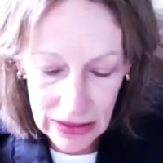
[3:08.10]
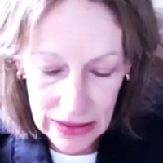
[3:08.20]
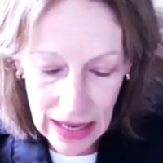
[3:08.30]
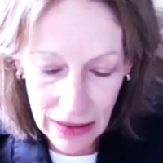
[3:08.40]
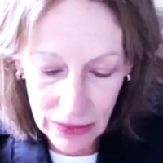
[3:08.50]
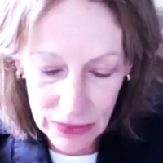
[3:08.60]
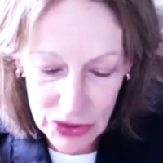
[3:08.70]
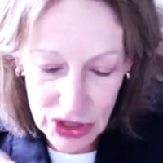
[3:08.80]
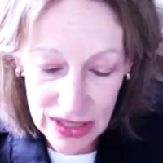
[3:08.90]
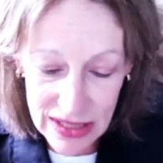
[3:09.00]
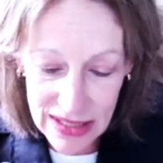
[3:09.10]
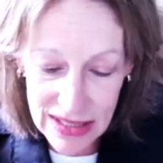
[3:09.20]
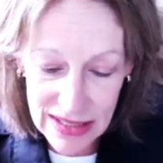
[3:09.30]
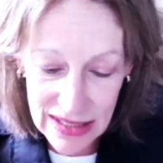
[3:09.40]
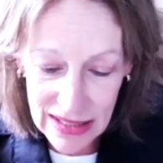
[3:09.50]
now
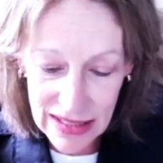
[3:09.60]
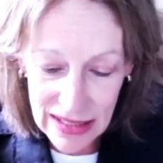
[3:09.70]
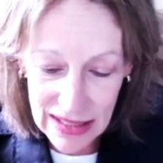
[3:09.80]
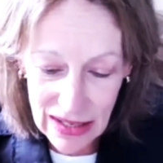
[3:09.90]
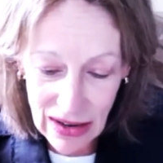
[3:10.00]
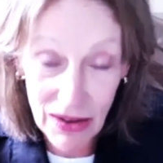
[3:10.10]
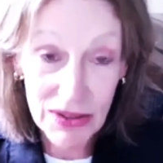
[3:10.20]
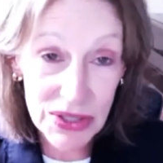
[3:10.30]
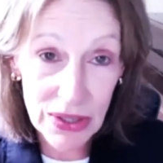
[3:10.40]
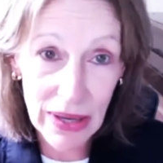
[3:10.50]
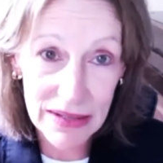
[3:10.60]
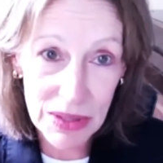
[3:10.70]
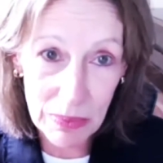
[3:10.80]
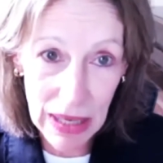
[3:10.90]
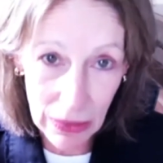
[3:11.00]
jesus also has
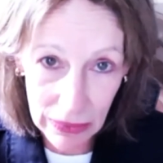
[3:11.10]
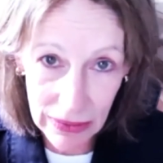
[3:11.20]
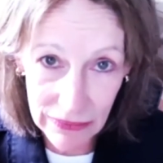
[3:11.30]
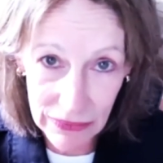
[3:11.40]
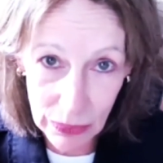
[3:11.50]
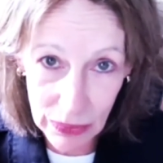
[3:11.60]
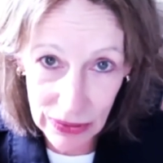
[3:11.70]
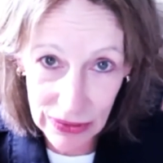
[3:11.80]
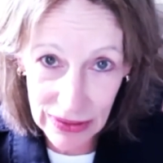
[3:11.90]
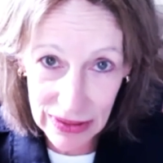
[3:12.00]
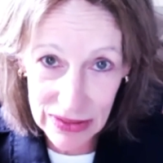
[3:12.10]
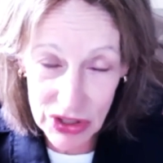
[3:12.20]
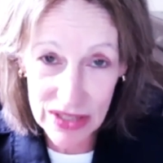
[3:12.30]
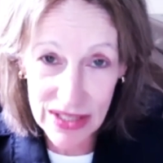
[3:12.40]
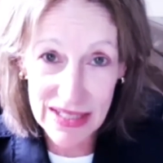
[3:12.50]
the power of the word
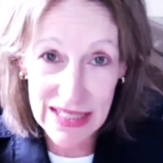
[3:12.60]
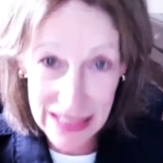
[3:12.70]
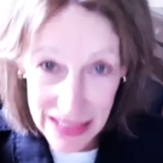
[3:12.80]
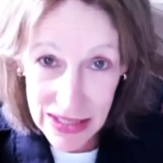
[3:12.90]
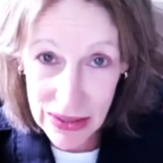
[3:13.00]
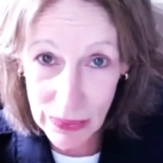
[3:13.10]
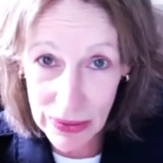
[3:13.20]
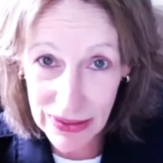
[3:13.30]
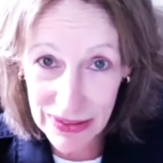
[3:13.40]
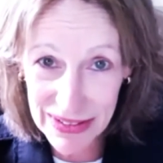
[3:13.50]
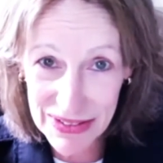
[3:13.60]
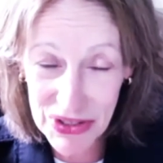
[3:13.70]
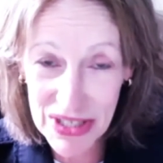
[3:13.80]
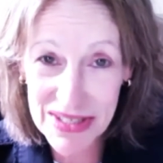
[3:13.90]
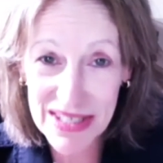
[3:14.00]
jesus is the word
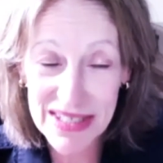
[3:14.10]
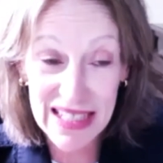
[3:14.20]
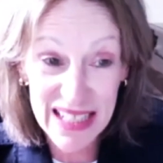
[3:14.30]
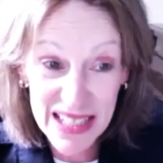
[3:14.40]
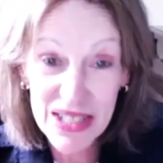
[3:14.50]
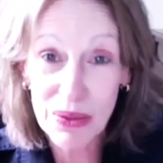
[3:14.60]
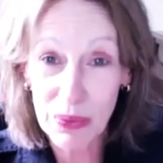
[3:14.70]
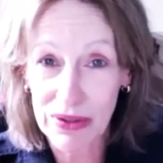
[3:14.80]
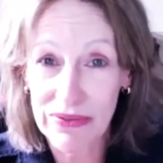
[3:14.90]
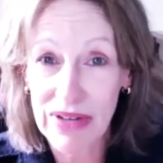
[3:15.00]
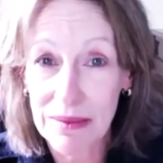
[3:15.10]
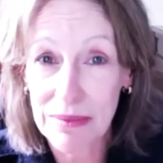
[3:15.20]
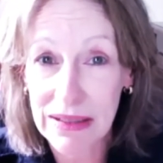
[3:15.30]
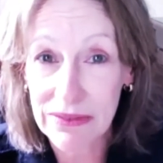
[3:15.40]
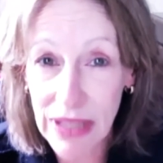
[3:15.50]
jesus is the word of god
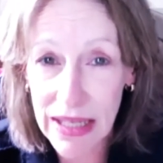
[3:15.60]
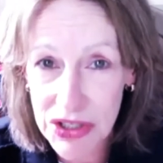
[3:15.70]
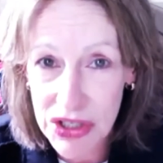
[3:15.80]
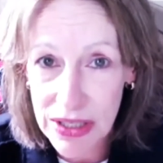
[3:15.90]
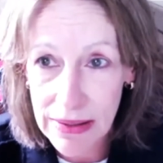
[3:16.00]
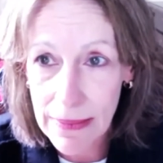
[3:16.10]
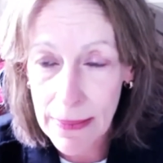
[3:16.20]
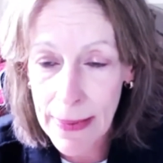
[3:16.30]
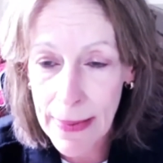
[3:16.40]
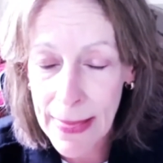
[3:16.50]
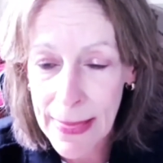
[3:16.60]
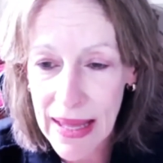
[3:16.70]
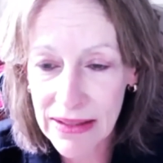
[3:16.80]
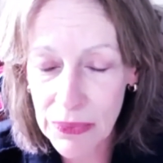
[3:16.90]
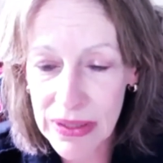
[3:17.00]
made flesh
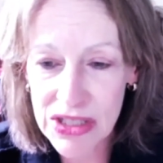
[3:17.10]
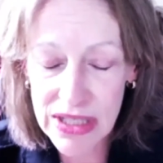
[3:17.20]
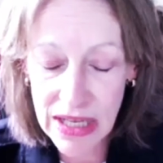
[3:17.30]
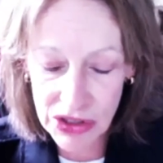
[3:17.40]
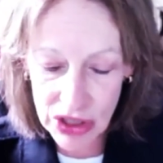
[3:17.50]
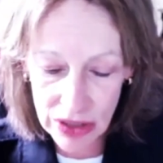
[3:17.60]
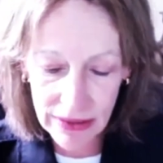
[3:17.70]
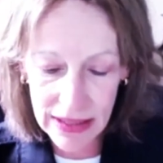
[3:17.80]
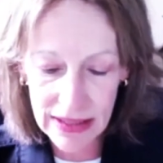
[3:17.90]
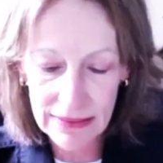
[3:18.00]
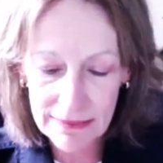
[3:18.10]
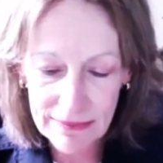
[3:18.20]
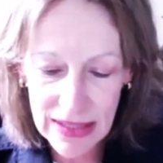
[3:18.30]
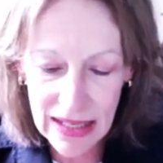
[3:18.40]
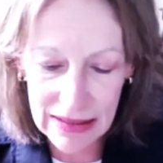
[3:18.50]
and then when the centurion
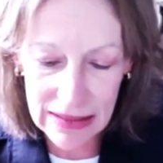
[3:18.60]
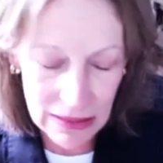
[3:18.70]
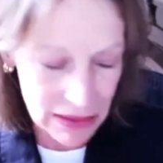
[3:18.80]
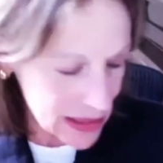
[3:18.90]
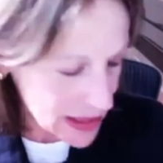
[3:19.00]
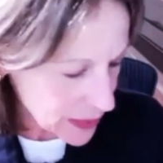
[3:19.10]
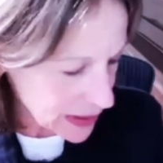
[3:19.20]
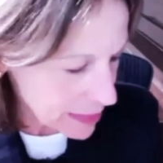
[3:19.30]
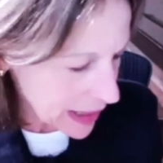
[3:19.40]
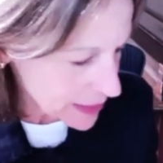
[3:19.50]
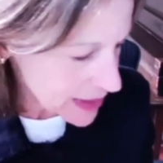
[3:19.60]
and this is what the Bible